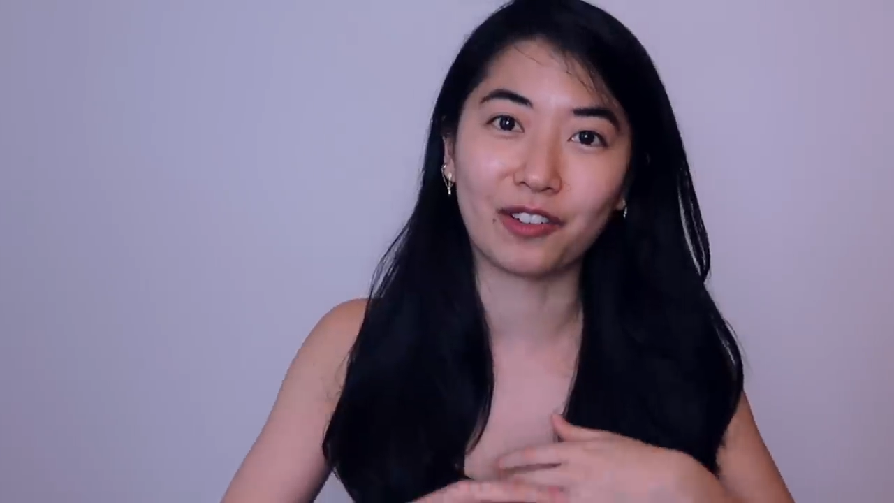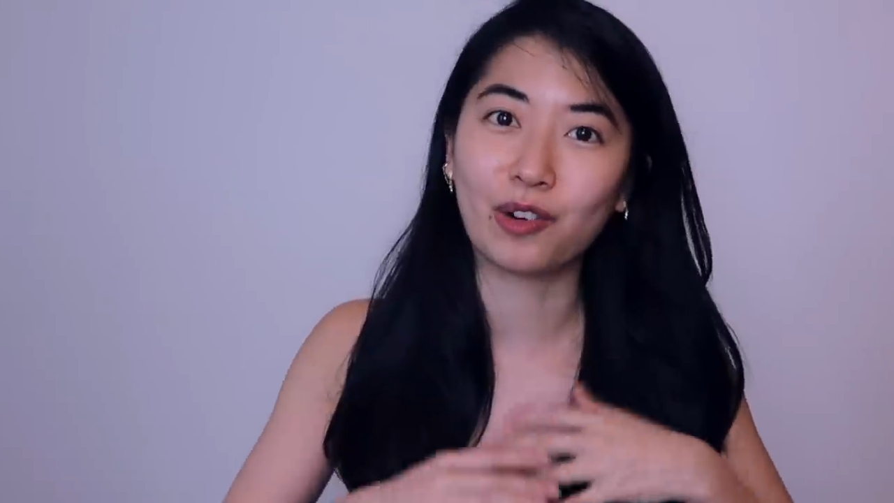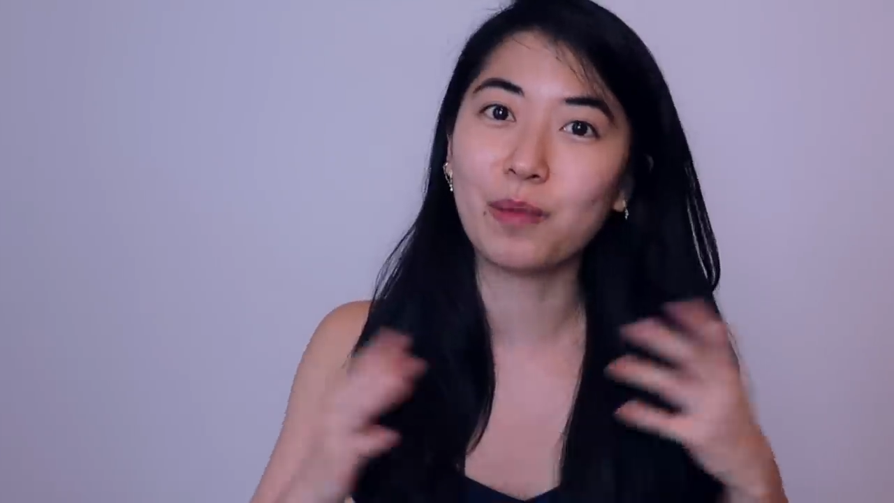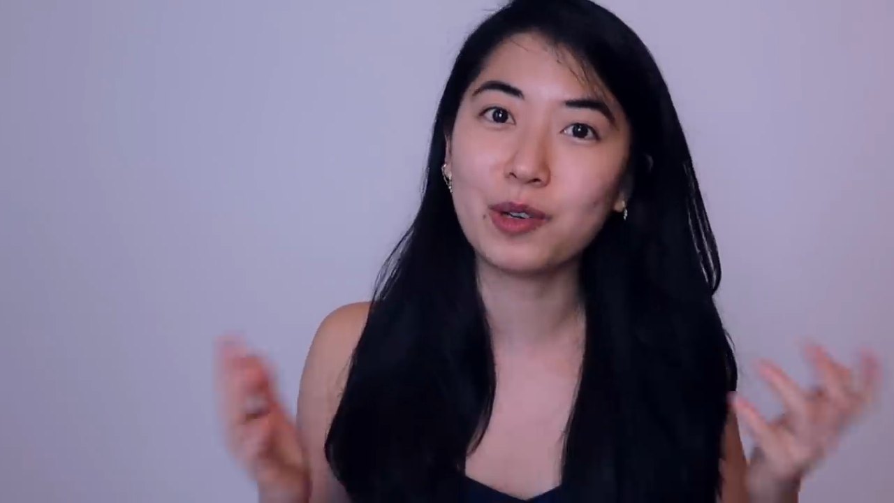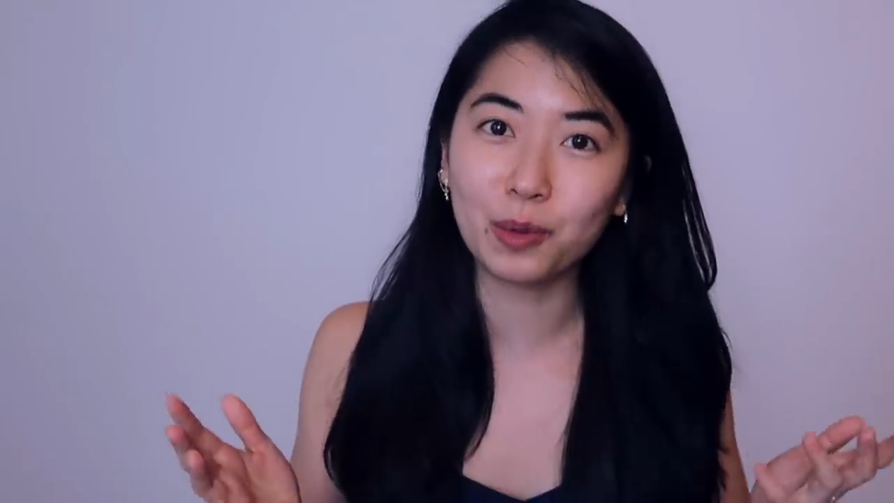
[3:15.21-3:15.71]
of
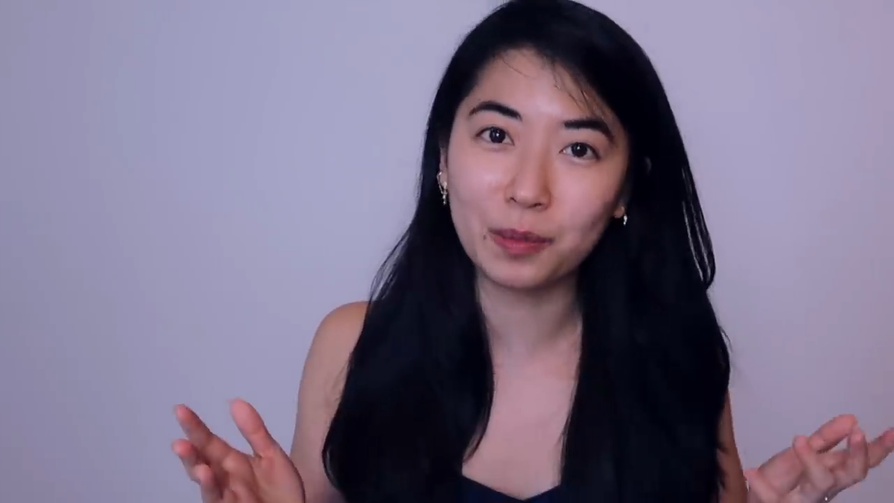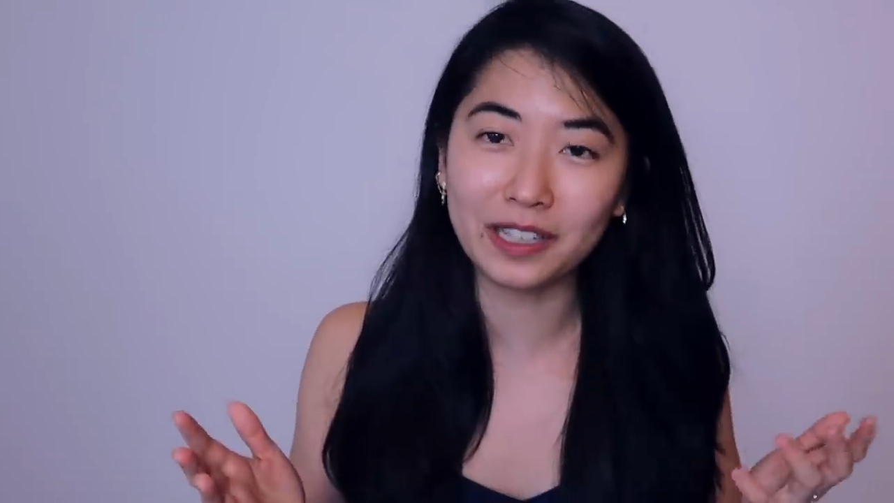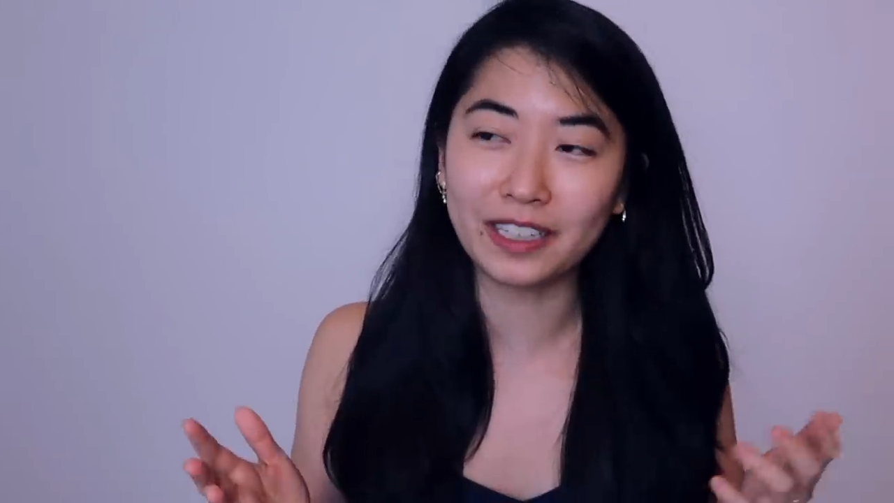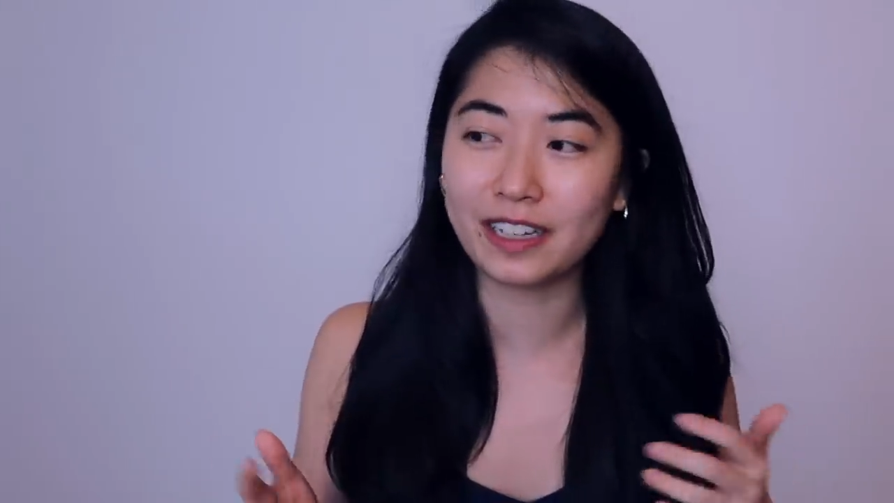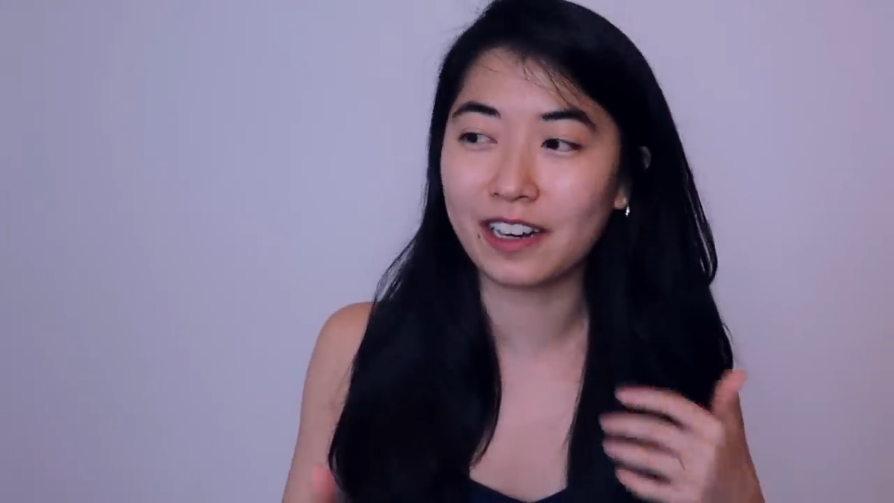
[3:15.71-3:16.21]
crypto
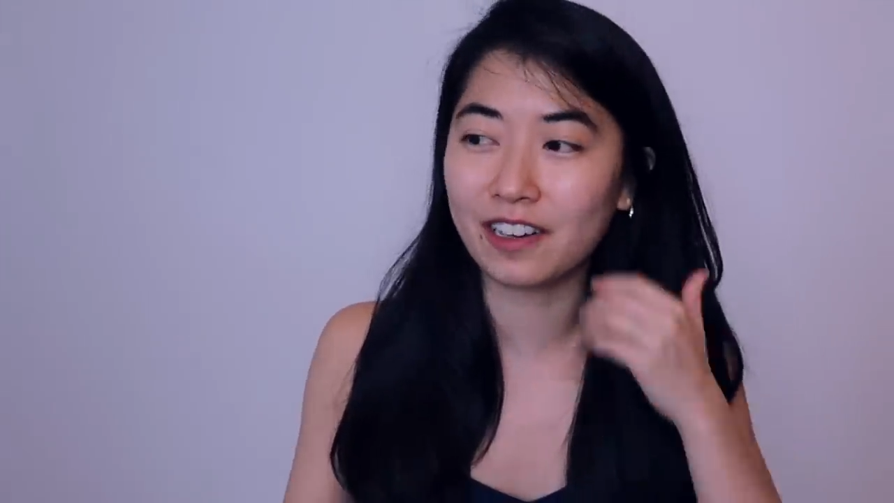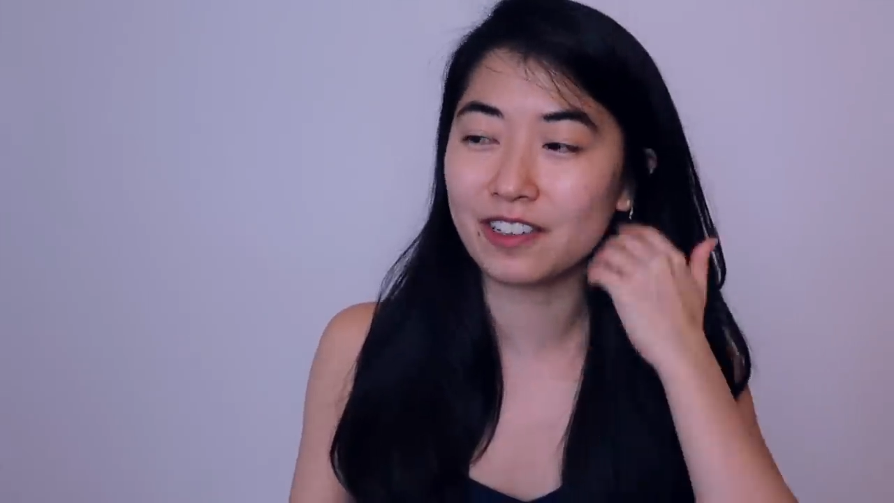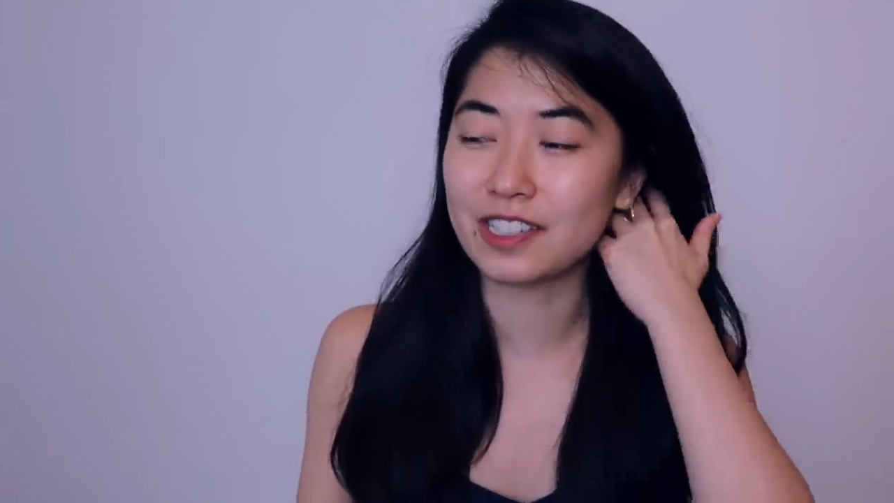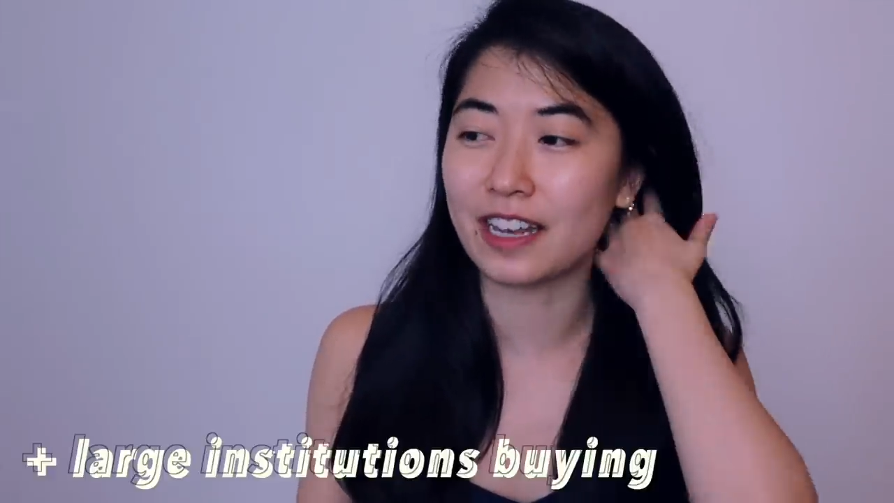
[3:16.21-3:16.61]
millionaires,